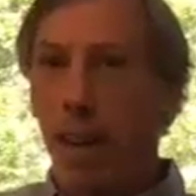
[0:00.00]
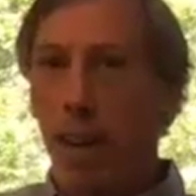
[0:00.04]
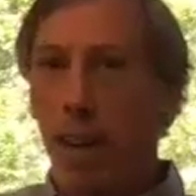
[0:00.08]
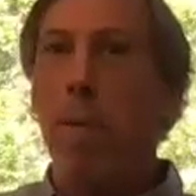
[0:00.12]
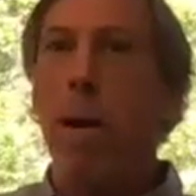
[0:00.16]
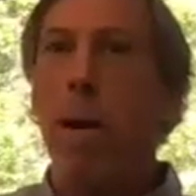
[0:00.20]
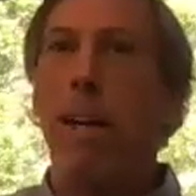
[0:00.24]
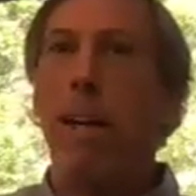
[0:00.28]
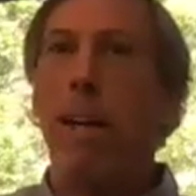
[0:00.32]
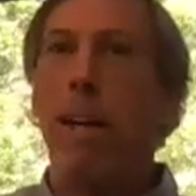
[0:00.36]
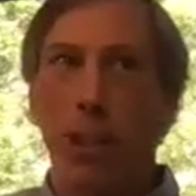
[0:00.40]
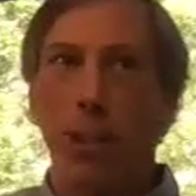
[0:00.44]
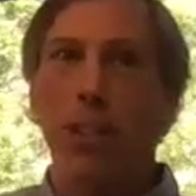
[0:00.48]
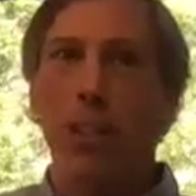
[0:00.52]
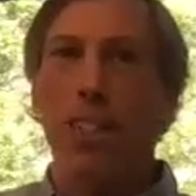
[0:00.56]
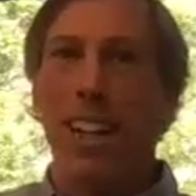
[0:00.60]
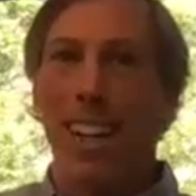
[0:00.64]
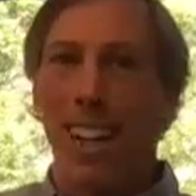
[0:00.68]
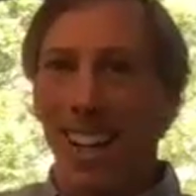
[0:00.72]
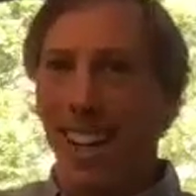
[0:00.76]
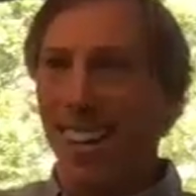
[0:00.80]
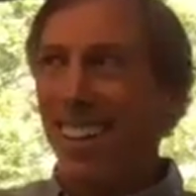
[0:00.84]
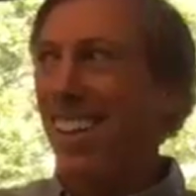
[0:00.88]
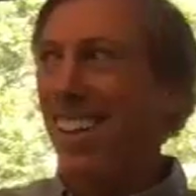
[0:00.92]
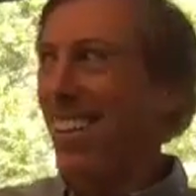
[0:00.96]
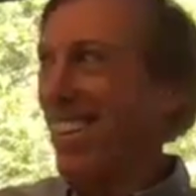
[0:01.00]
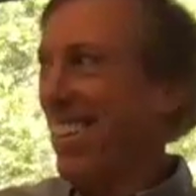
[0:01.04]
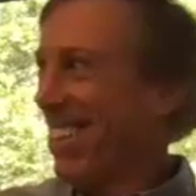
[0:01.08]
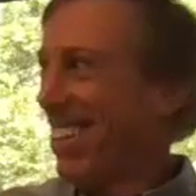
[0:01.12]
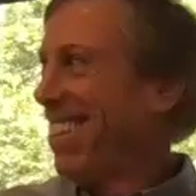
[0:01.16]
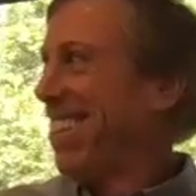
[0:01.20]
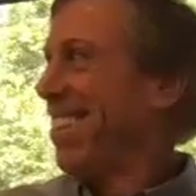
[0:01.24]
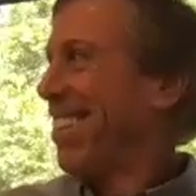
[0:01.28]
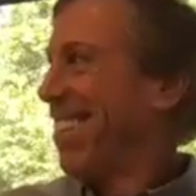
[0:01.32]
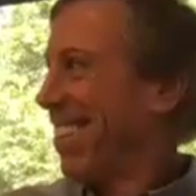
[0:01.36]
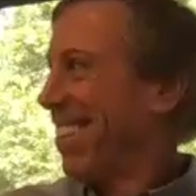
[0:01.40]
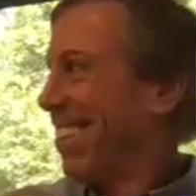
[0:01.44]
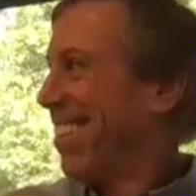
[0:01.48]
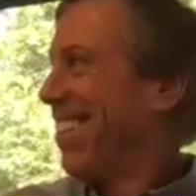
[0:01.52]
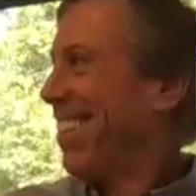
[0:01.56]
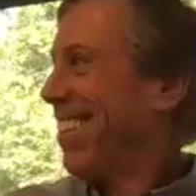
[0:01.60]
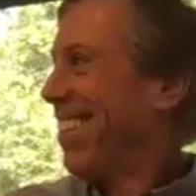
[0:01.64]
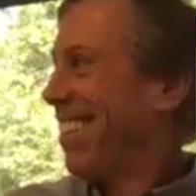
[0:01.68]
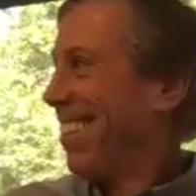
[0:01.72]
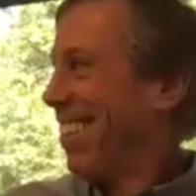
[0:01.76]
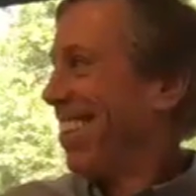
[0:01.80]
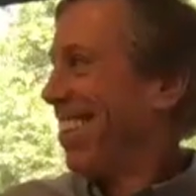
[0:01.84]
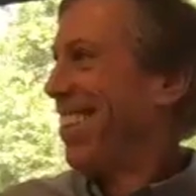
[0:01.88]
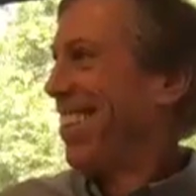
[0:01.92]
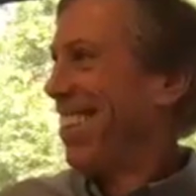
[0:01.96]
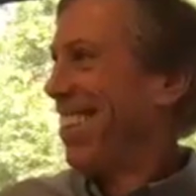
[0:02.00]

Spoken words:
it gives you so